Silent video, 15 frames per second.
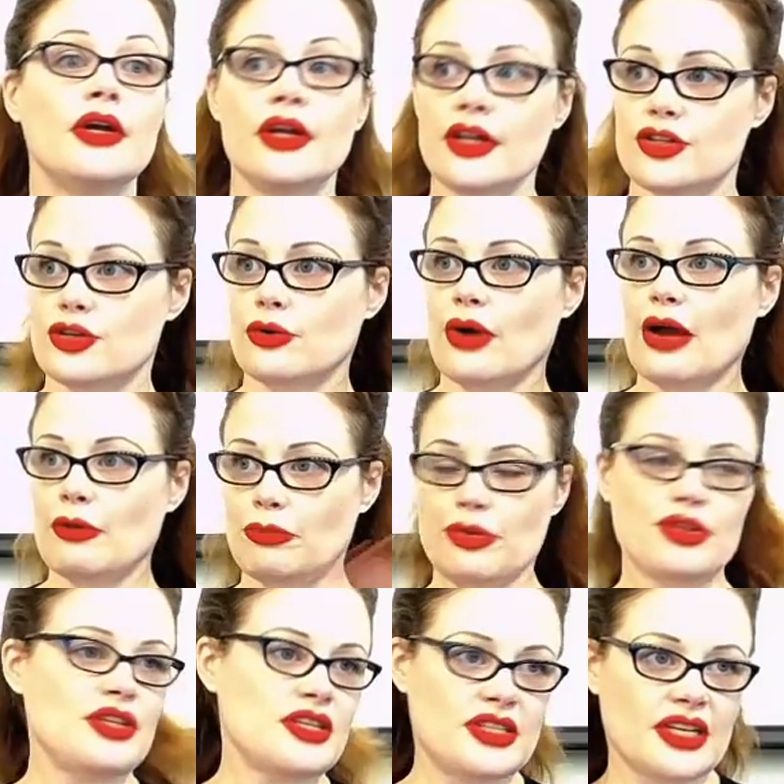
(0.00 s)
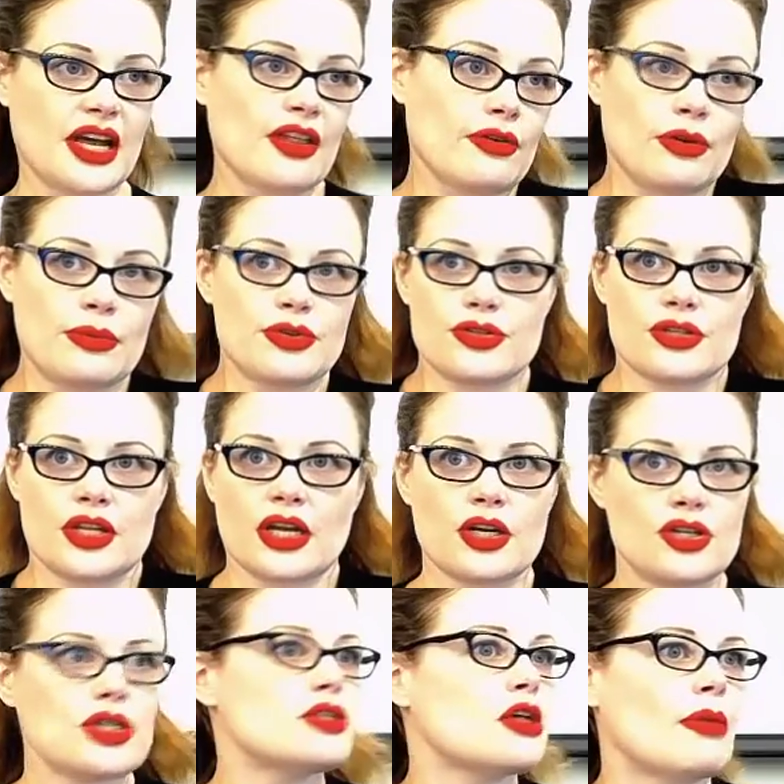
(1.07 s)
So I would put these together, and it was just like a
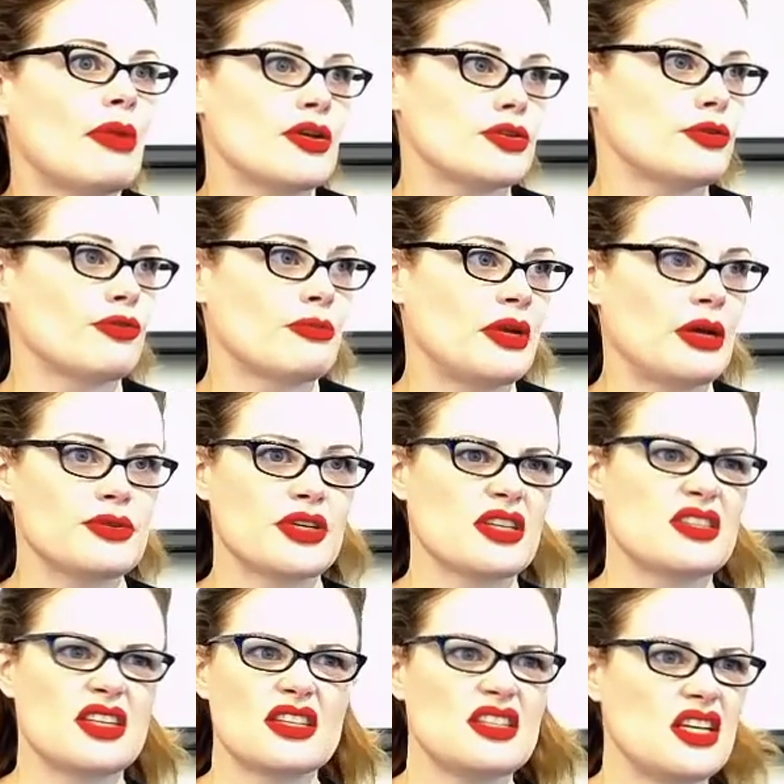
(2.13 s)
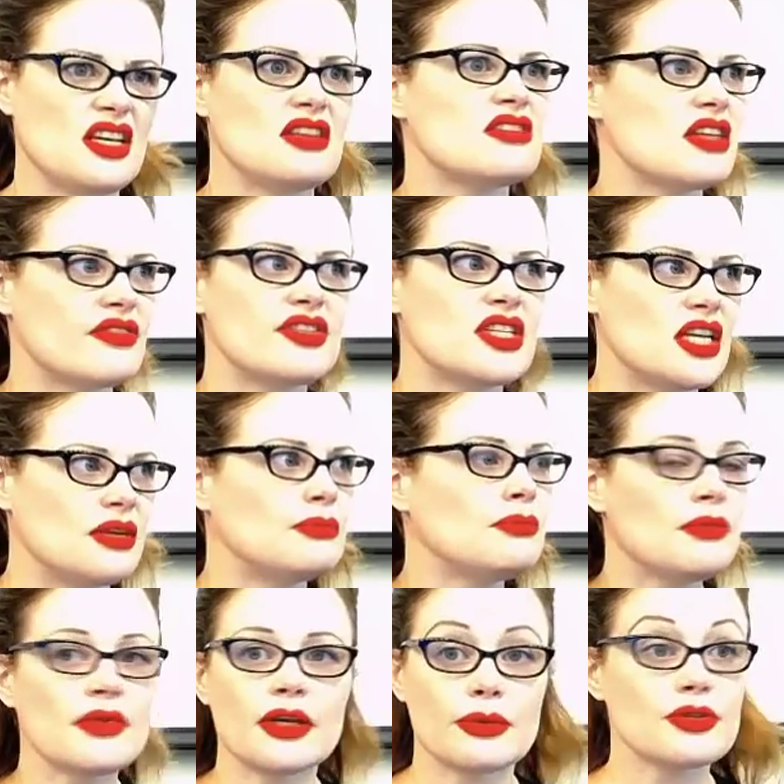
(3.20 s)
jigsaw puzzle for me. I was like 16, 17.
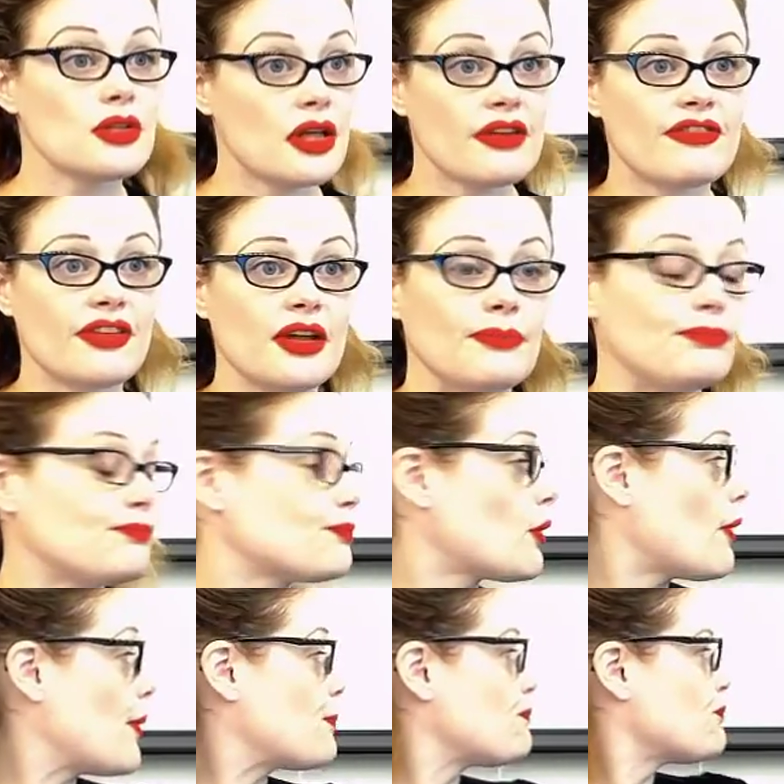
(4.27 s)
It was a lot of fun. All right.